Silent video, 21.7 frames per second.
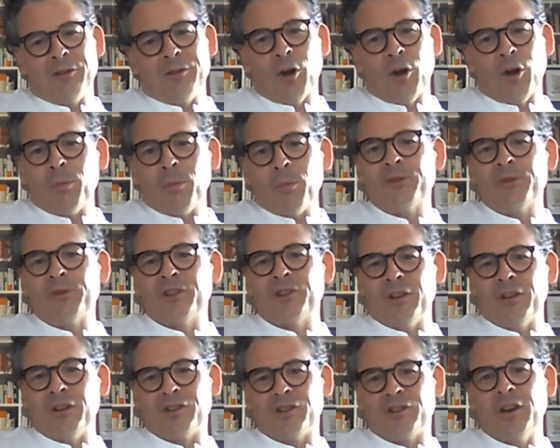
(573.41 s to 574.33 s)
adopt
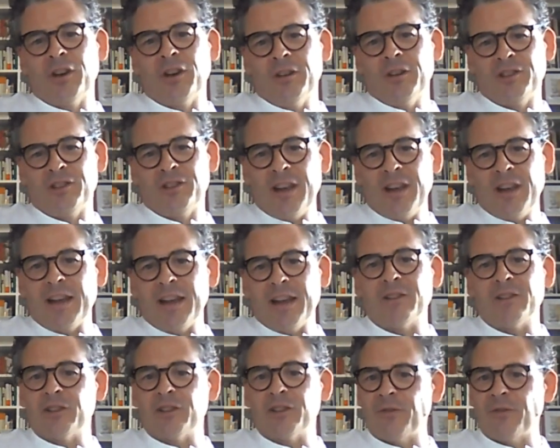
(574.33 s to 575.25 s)
such
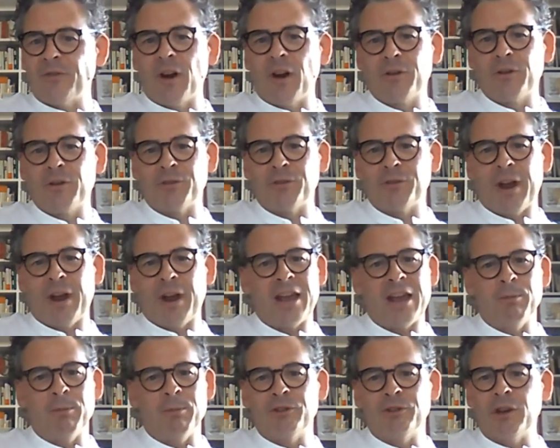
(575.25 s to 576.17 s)
seeings as far as you are
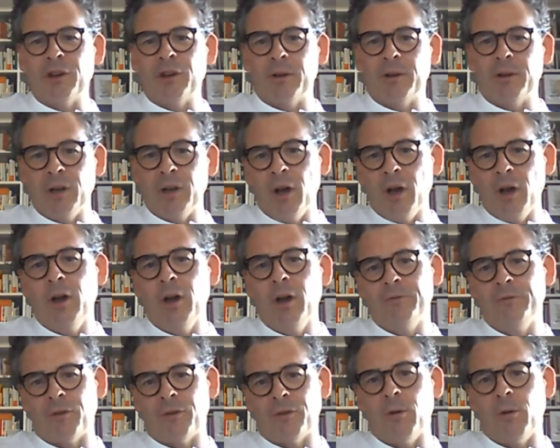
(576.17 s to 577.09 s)
able to, and
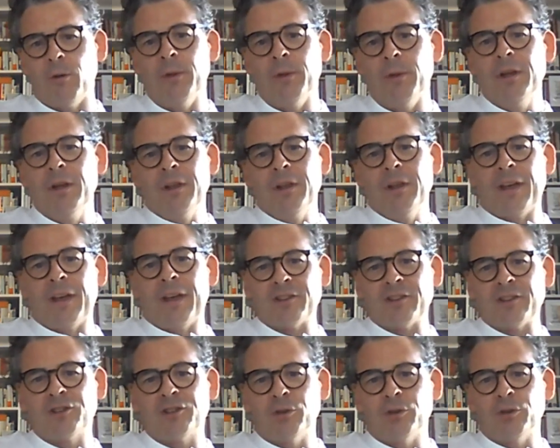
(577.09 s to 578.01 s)
learn from
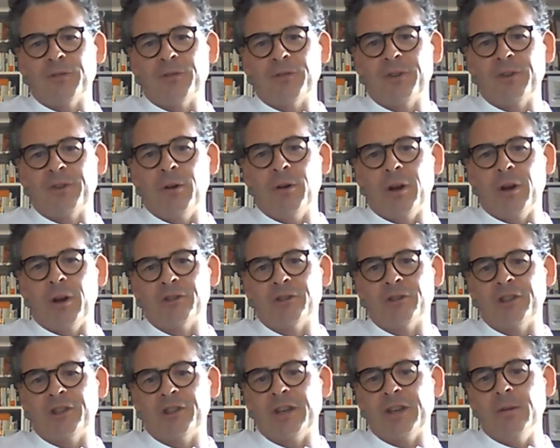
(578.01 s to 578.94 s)
that sort of
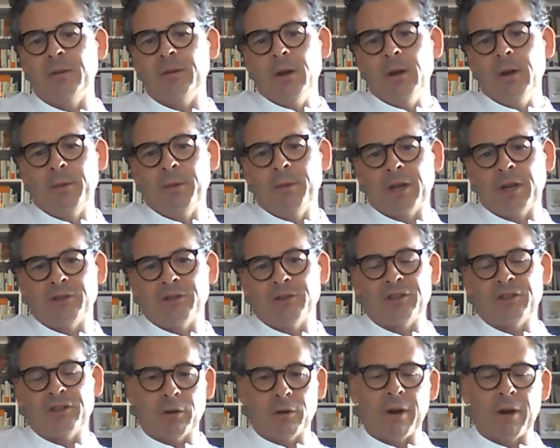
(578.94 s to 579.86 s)
curiosity,
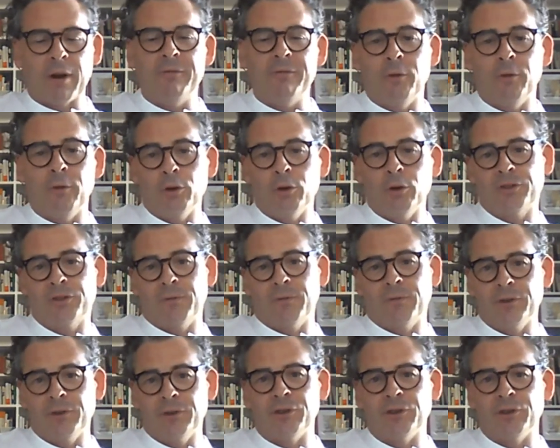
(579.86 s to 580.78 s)
because it's a great
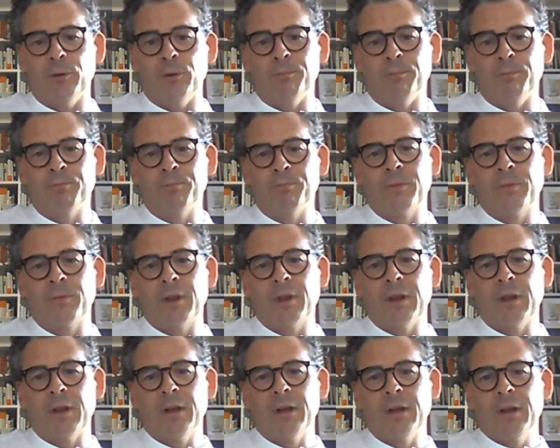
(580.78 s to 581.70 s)
force for us all.
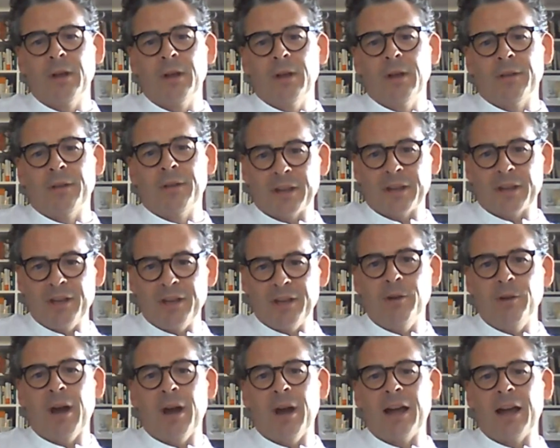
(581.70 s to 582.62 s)

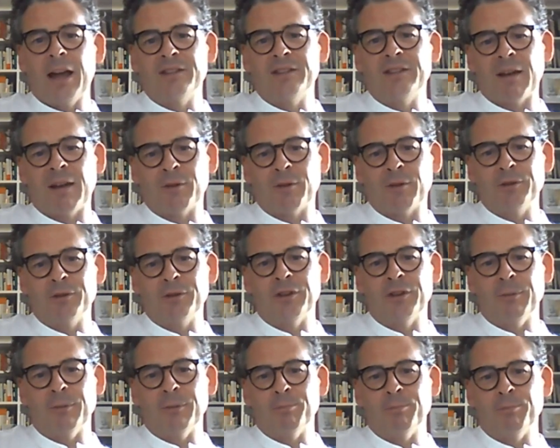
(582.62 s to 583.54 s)
Thank you, and have a
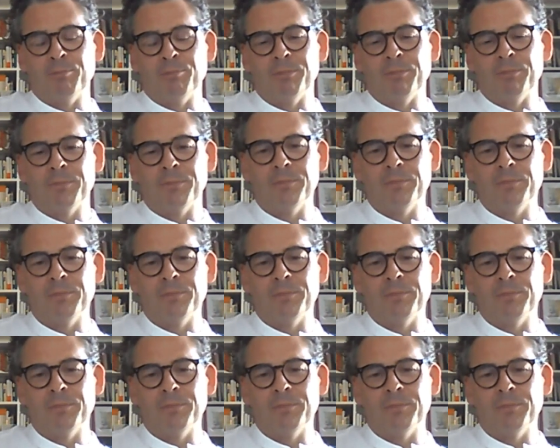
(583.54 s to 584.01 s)
good term.